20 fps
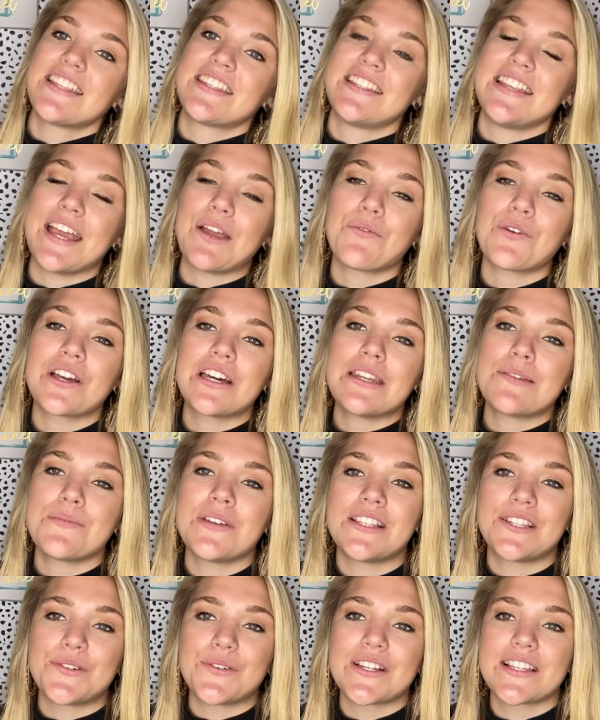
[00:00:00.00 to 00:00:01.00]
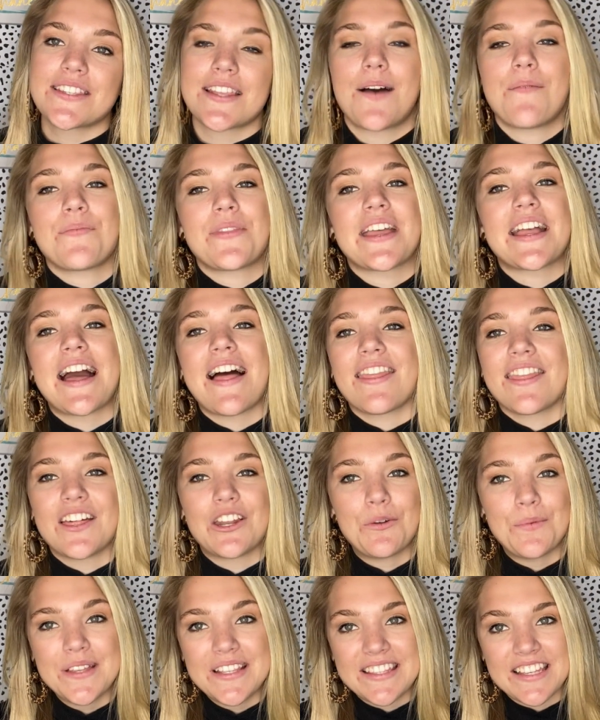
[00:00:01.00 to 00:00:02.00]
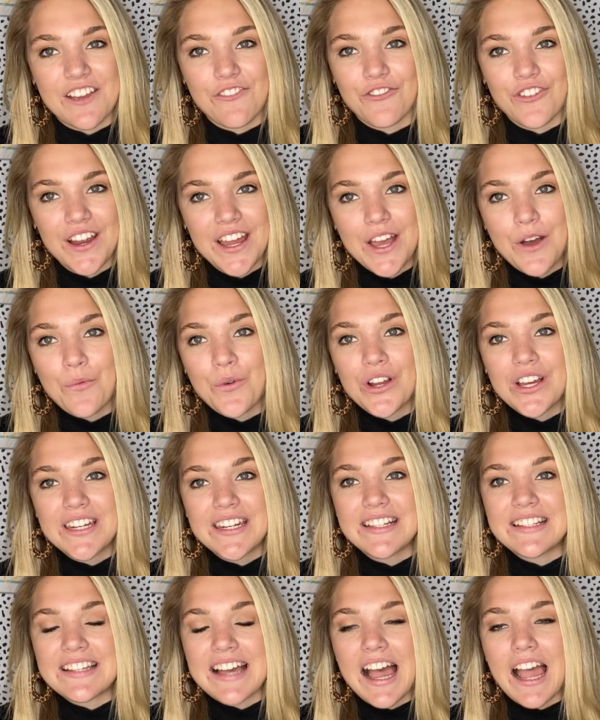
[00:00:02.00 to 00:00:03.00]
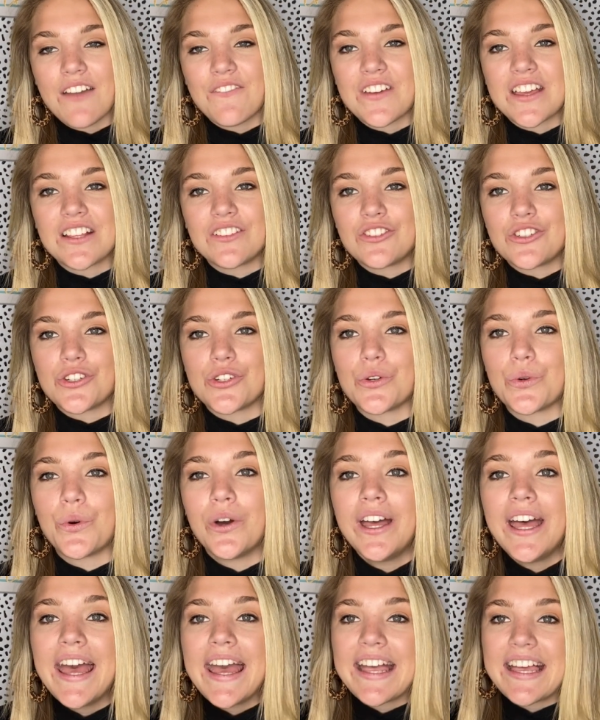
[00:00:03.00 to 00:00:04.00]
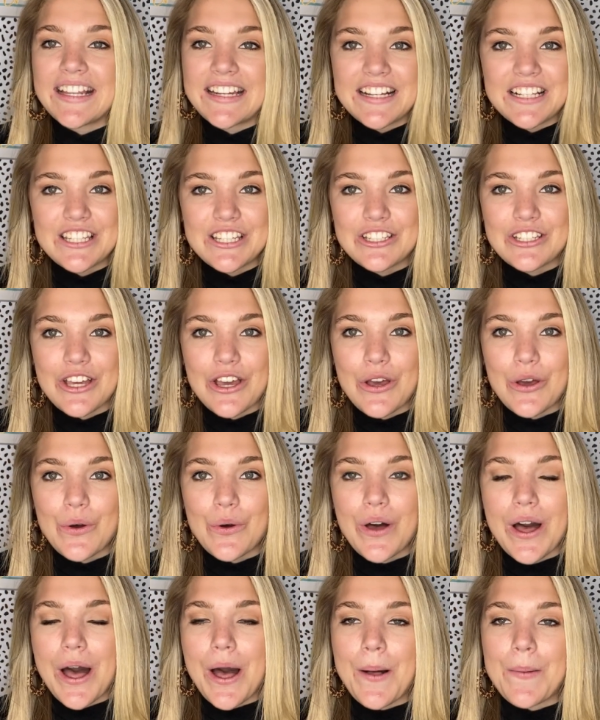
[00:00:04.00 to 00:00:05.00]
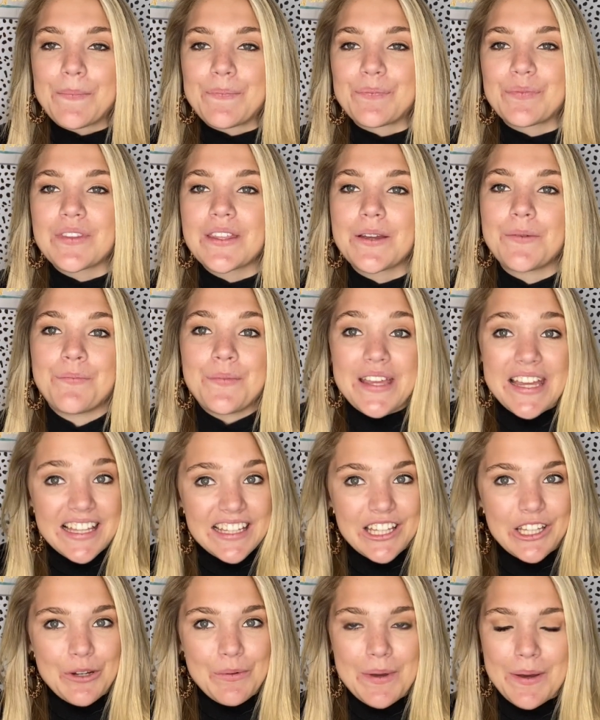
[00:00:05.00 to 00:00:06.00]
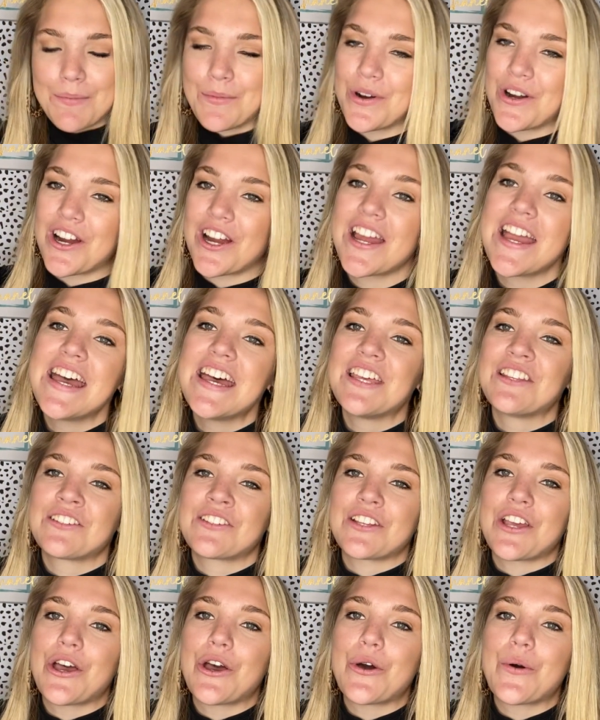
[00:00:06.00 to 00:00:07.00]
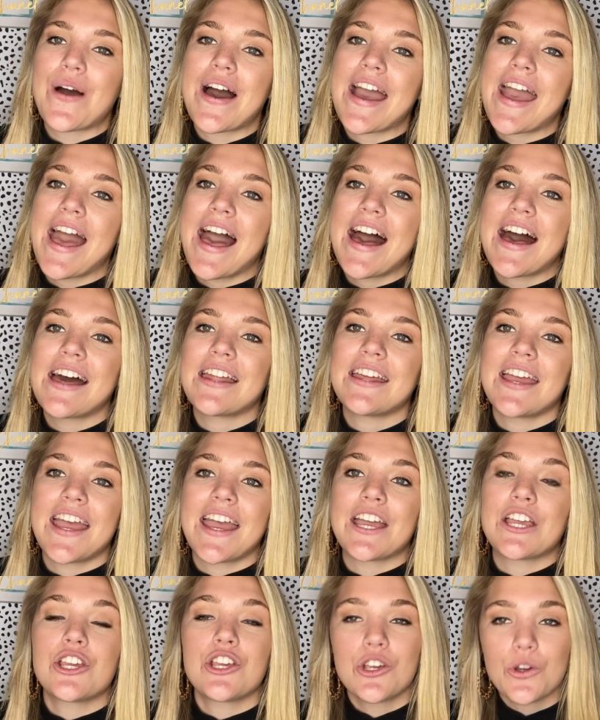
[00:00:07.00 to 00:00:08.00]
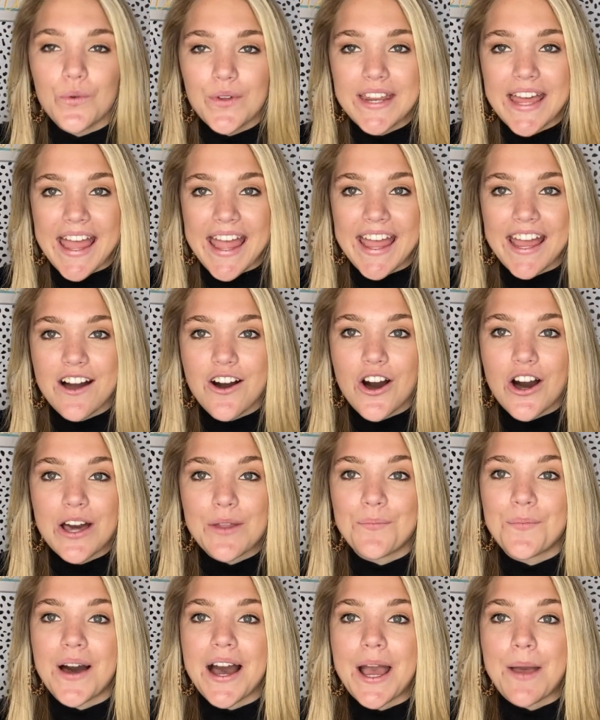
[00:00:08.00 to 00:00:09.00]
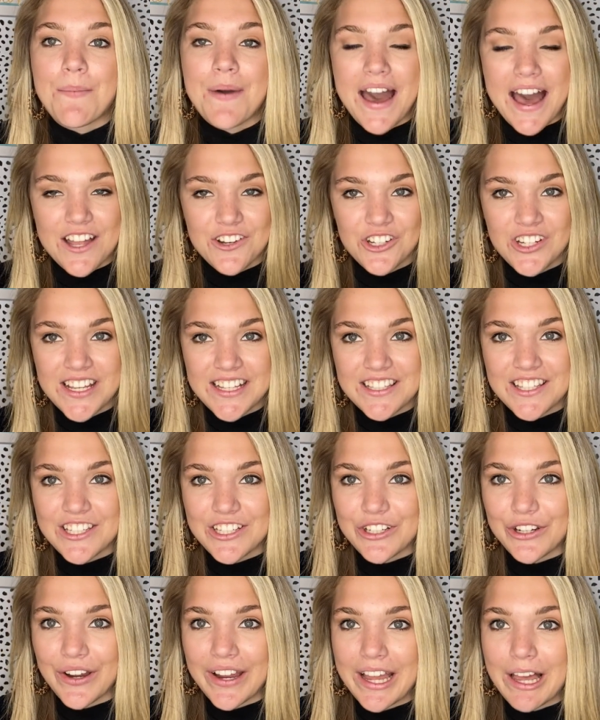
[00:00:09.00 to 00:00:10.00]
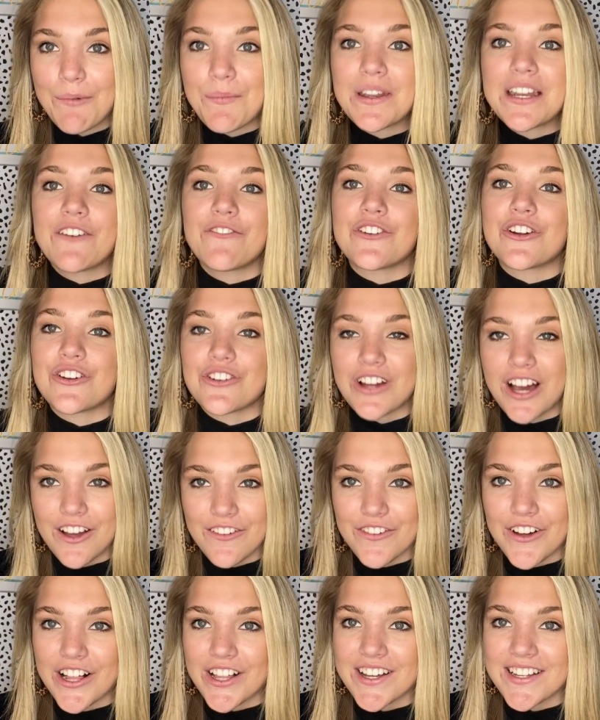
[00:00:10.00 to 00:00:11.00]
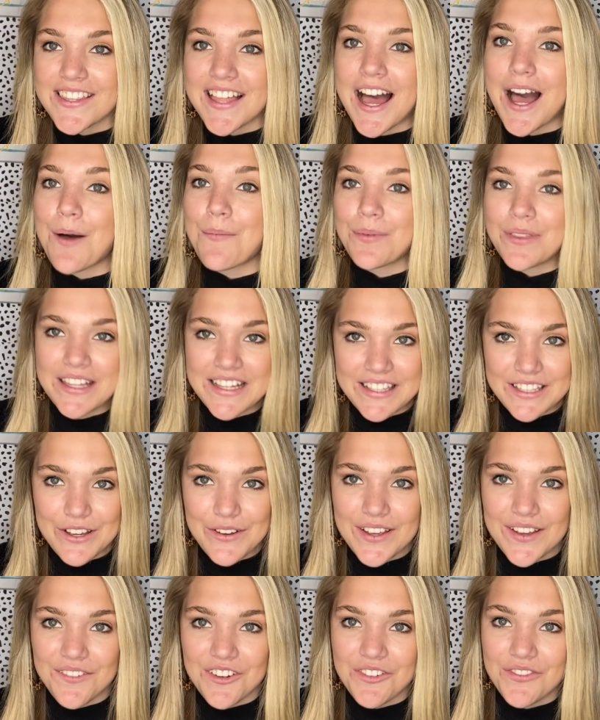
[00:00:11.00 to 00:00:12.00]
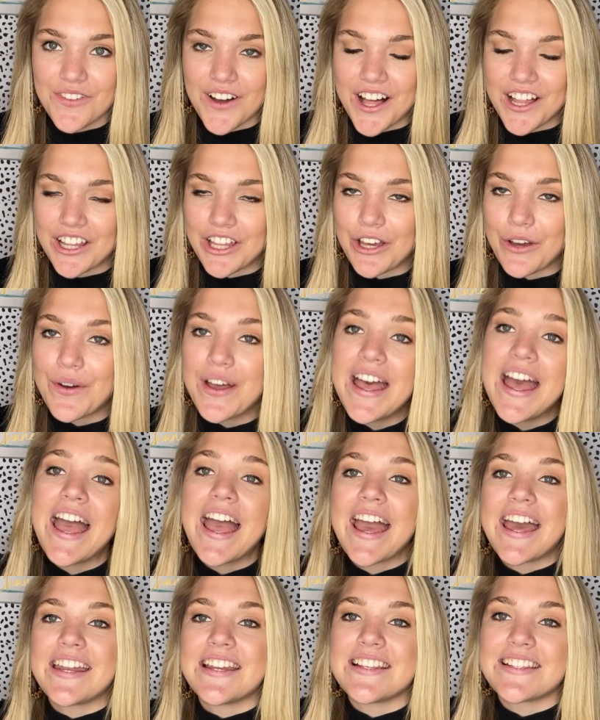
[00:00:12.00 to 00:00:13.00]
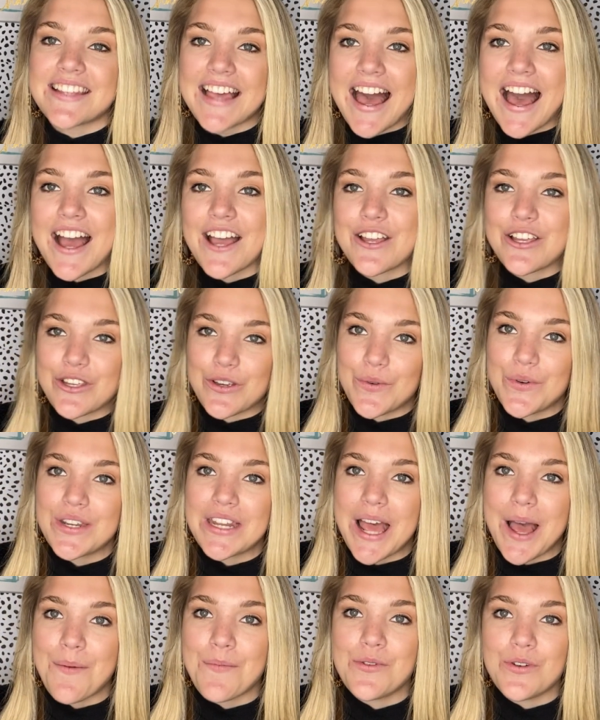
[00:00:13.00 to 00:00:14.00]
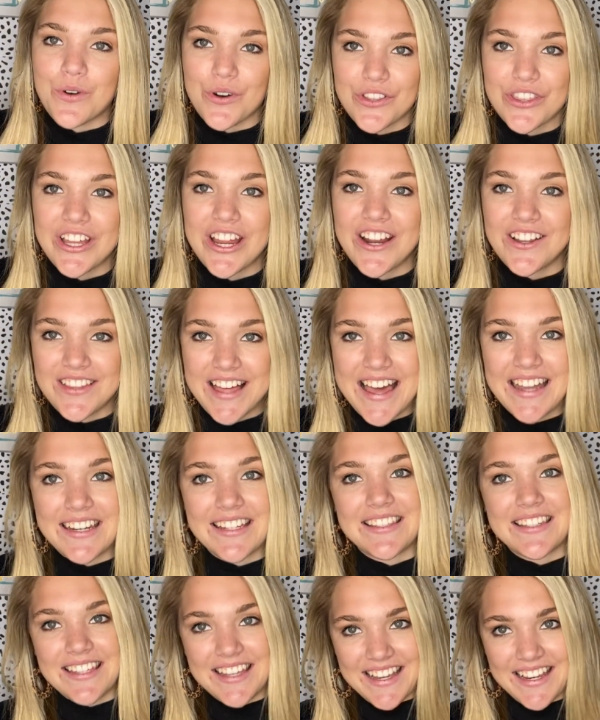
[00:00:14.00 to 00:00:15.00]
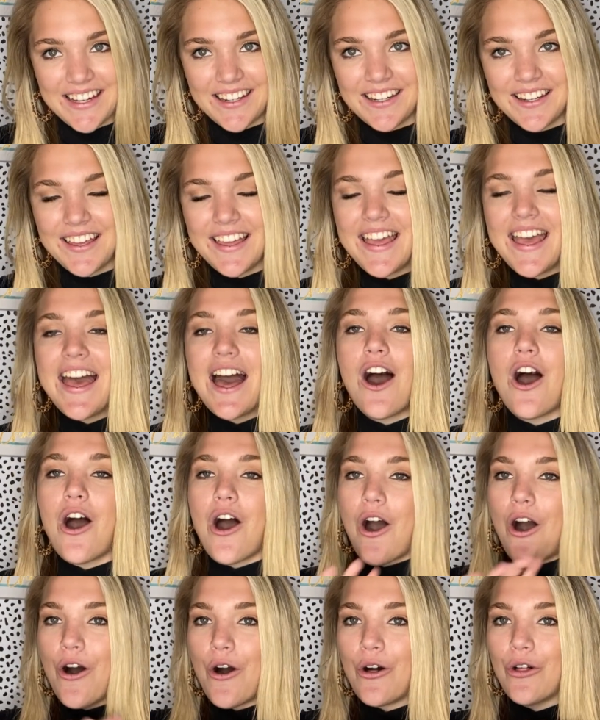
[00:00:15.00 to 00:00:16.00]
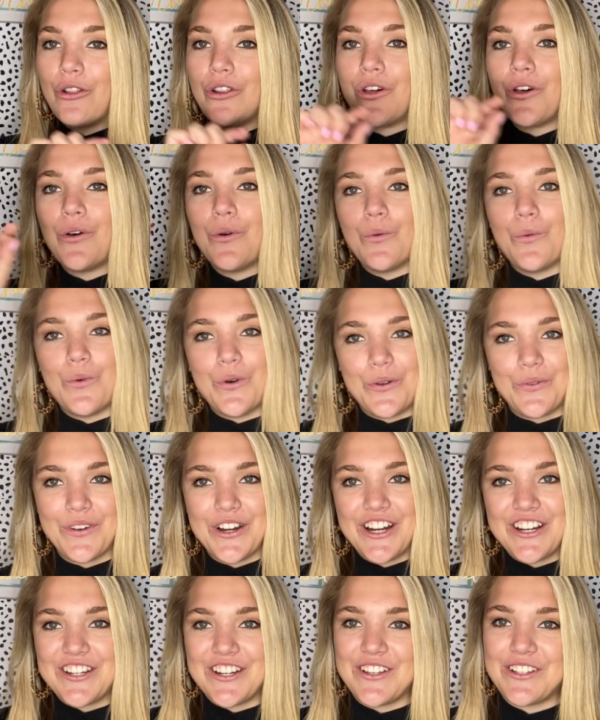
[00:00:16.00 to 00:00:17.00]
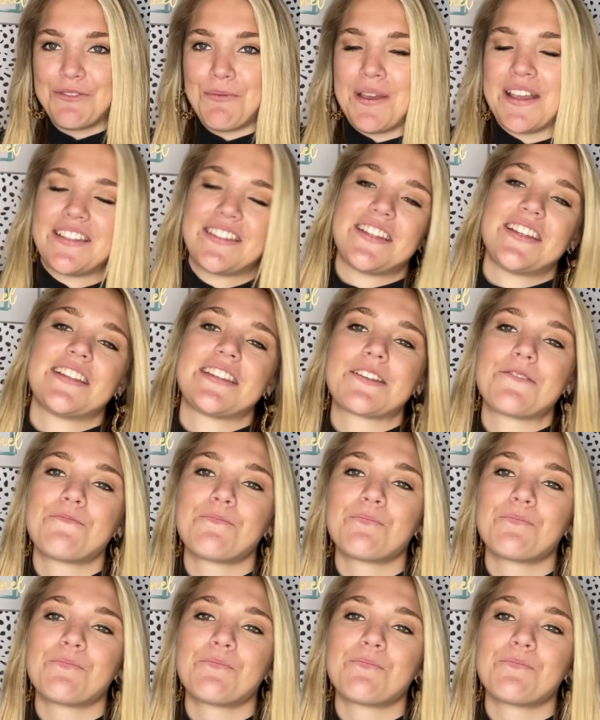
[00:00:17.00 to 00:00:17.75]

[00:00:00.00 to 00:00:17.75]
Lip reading: Today we're going to be doing something a little bit different. We're going to dive into getting to know me a little bit more. So I had a Q&A on my pageant Instagram, and if you're not following that, please go give it a follow. It is at UNM North Carolina Team, all one word, no spaces.